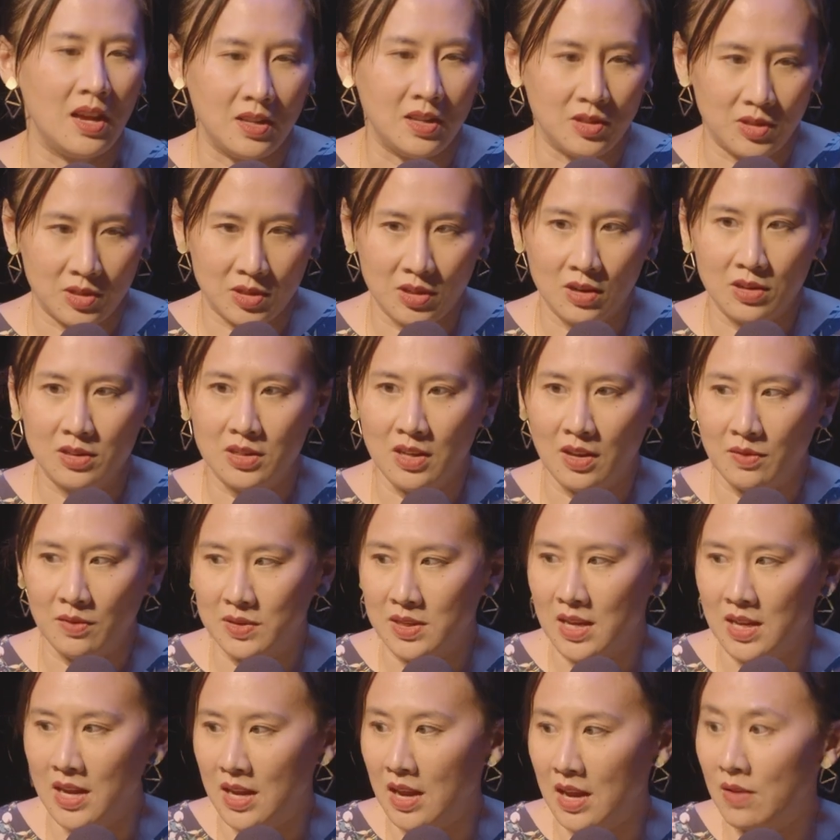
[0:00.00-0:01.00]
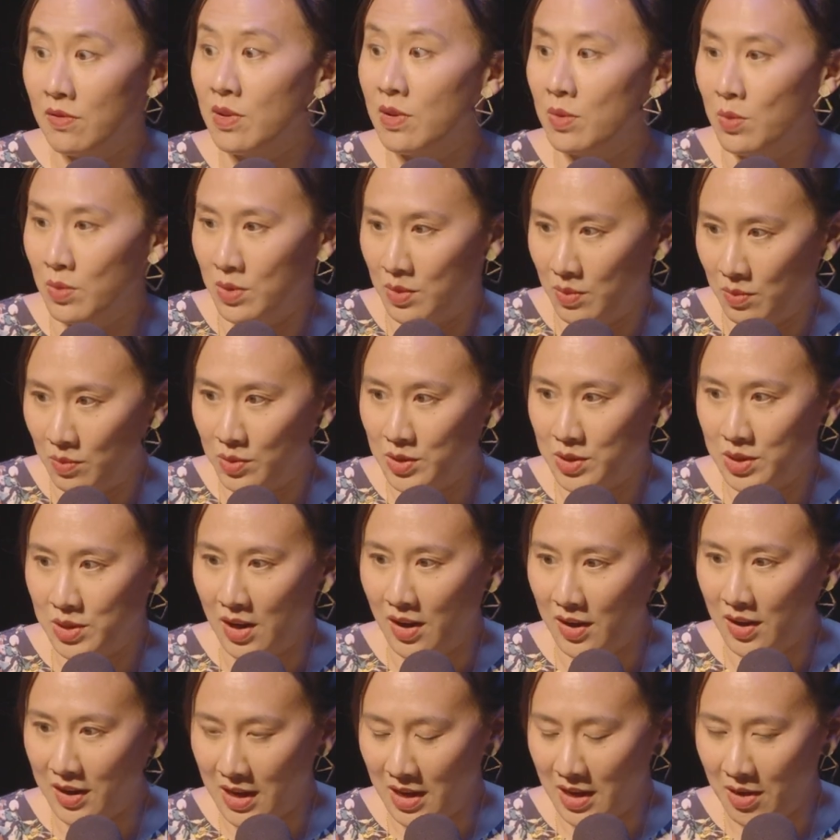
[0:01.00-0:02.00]
it starts off saying everyone was
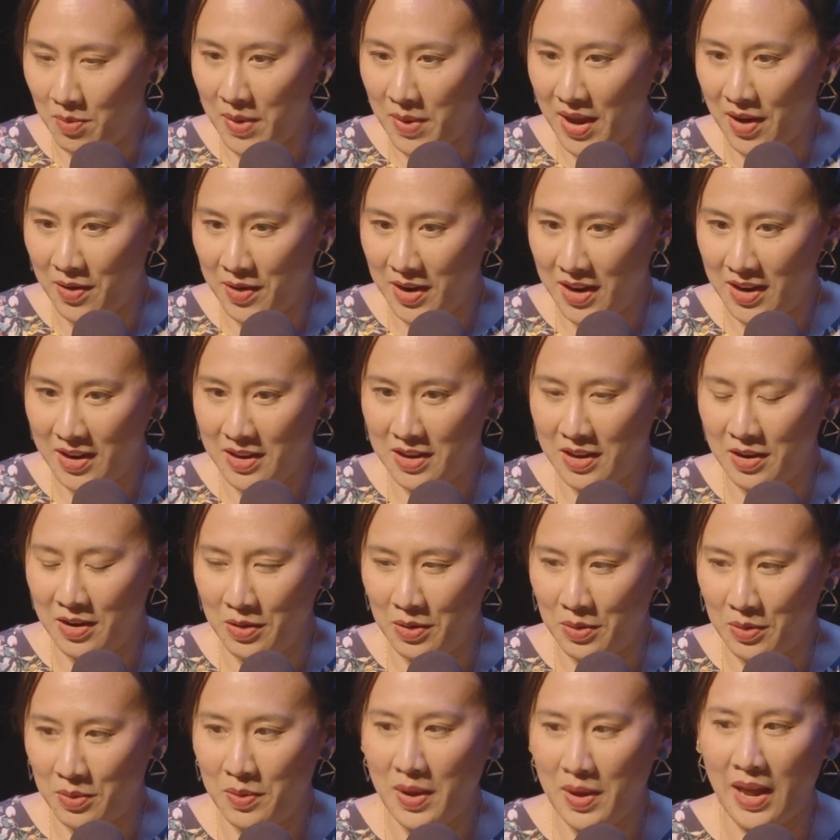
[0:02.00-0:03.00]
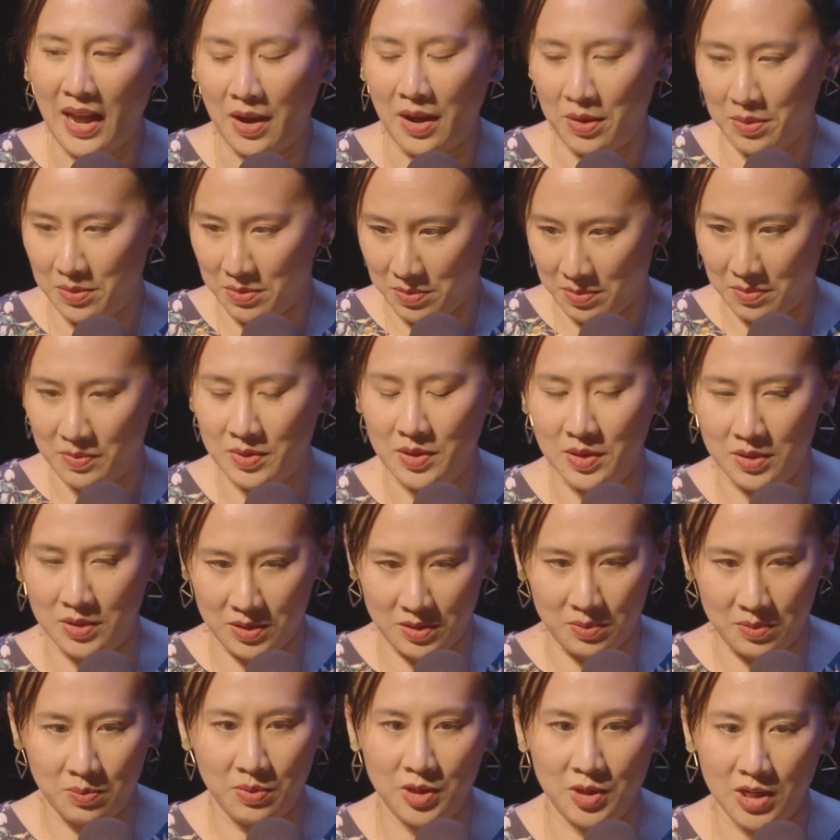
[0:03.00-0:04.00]
talking about it, you know, how
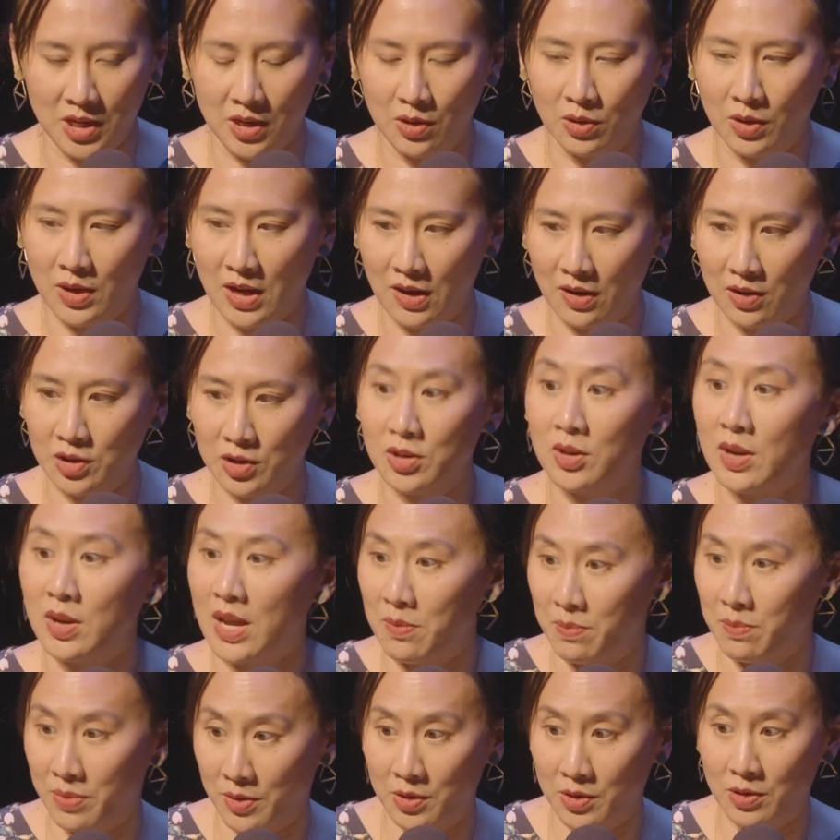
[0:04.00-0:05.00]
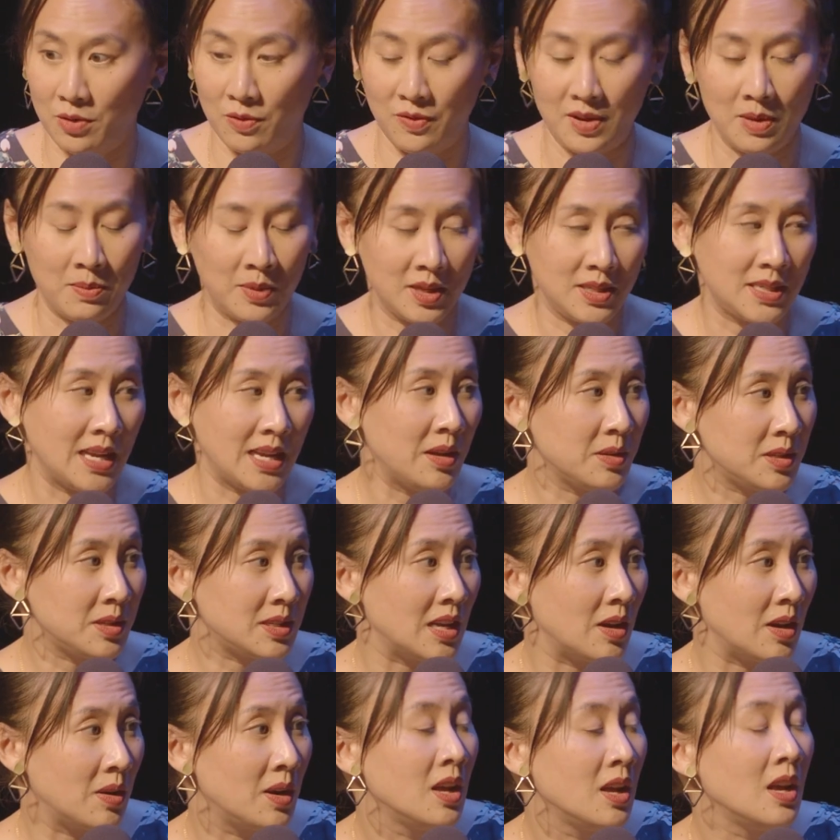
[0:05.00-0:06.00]
this particular character had burned her family's house
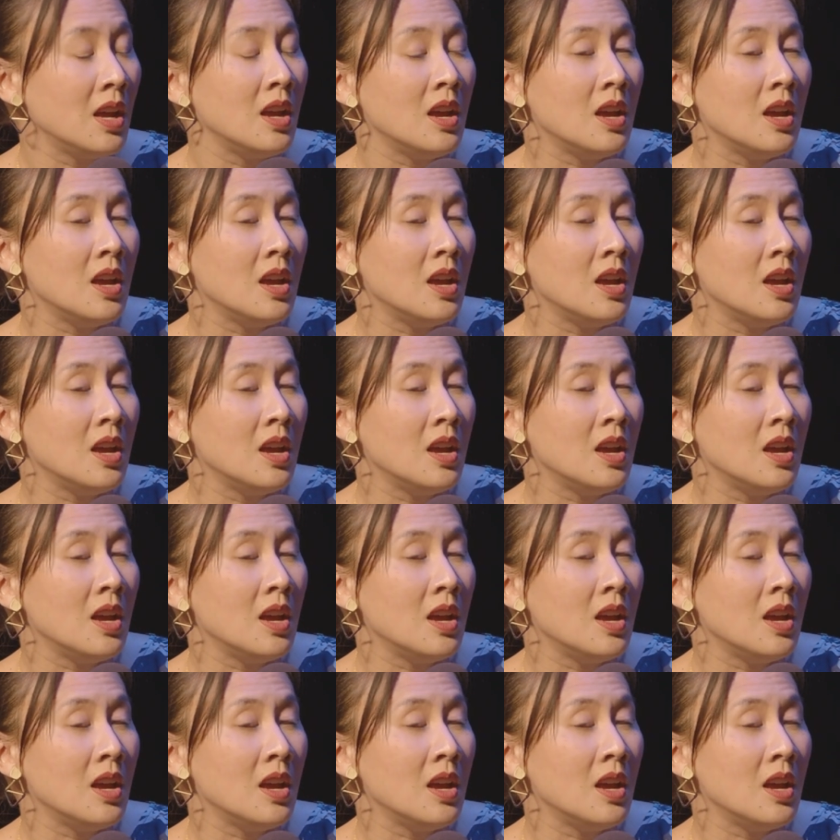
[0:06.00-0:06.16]
down.